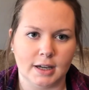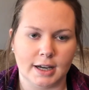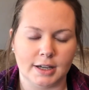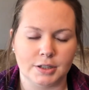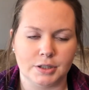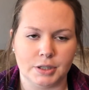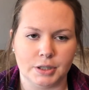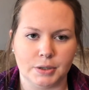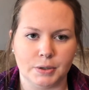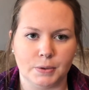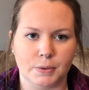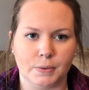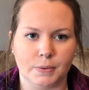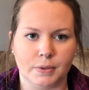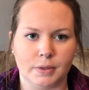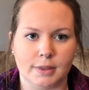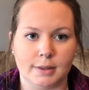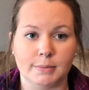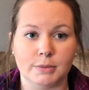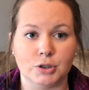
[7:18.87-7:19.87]
I do
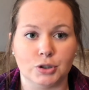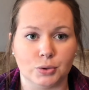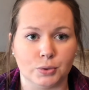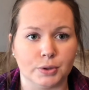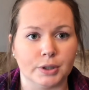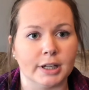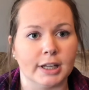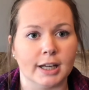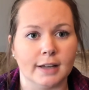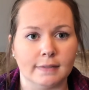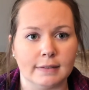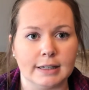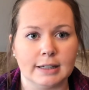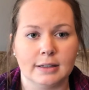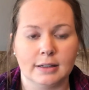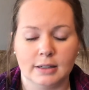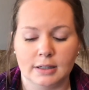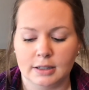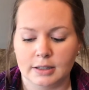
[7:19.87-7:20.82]
the majority of it.